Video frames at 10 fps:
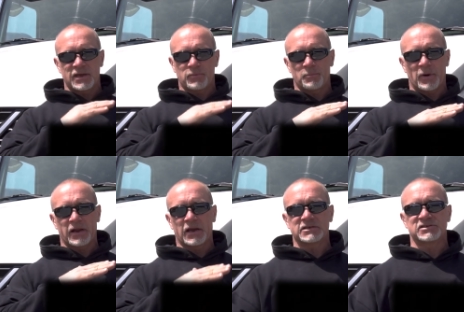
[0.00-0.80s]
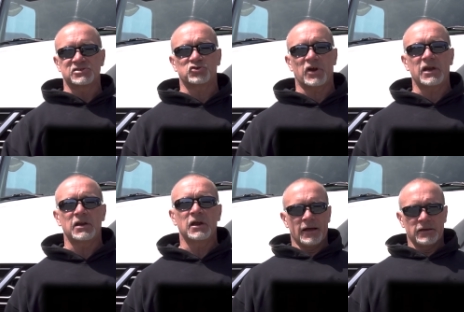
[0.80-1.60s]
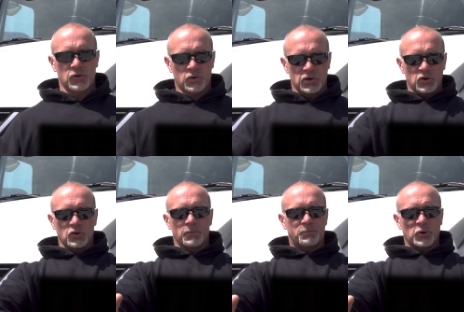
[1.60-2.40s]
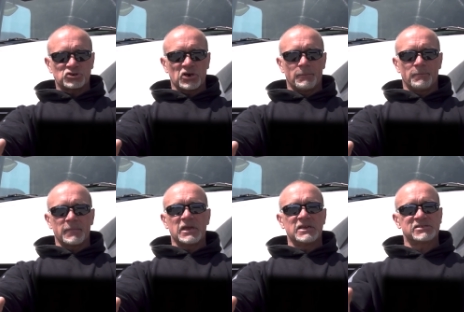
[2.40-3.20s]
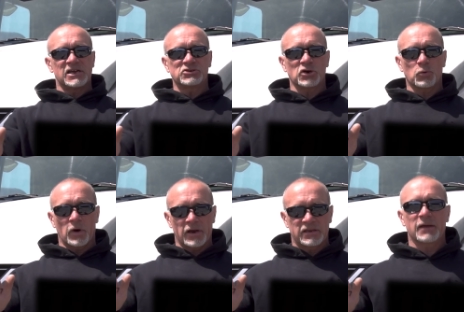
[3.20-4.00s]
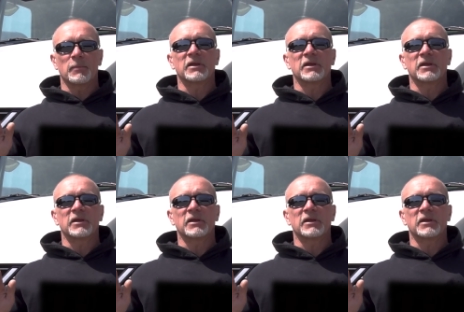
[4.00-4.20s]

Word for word: keep the body nice and straight. You can do the push-up eccentric where I take